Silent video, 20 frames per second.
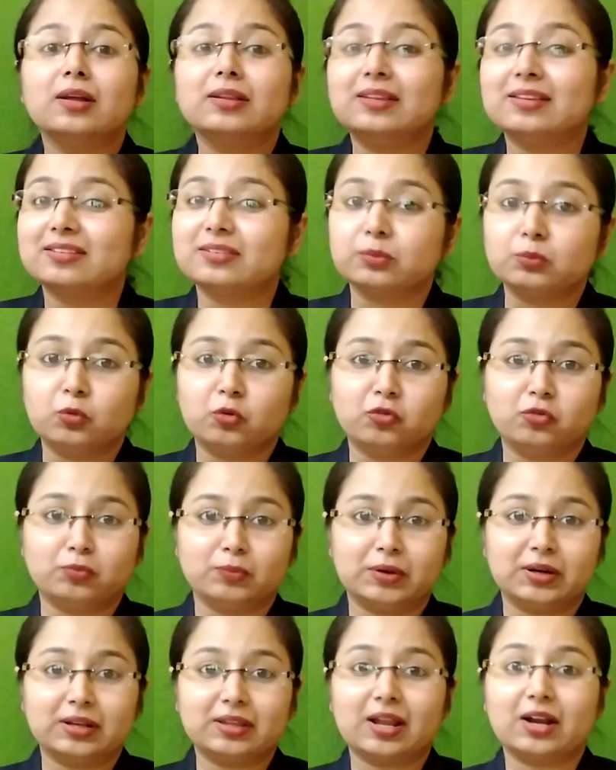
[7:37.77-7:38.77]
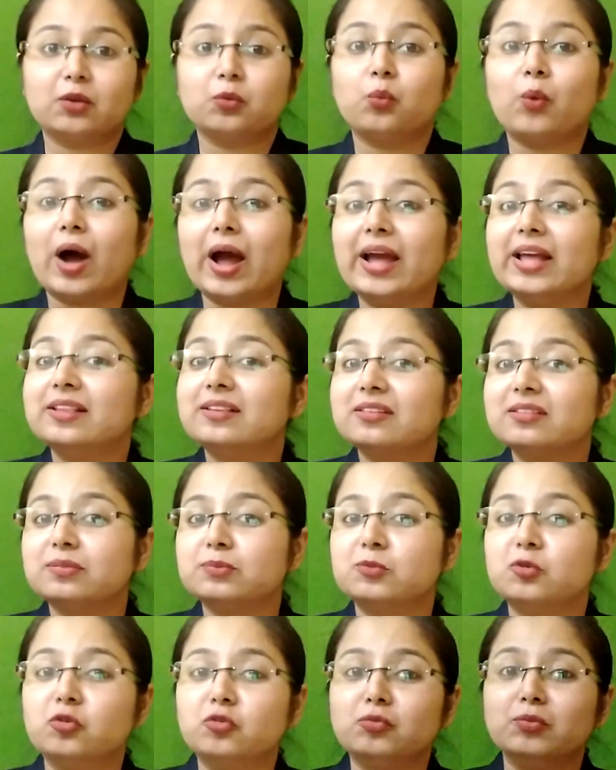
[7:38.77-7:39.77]
this movement, that why
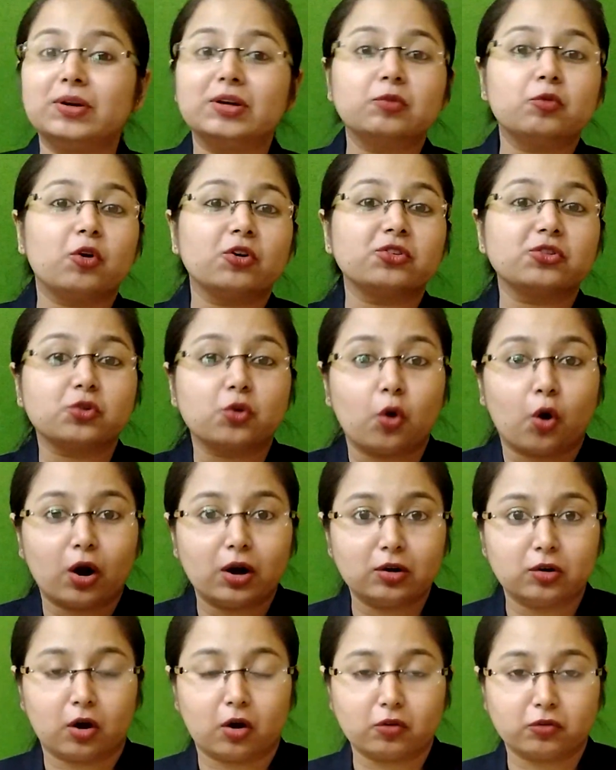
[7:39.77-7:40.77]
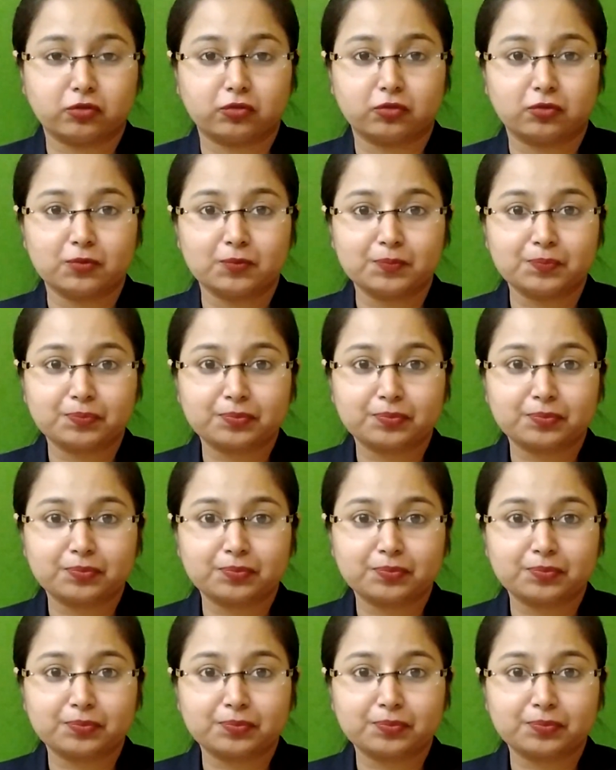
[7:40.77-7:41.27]
this movement was called off,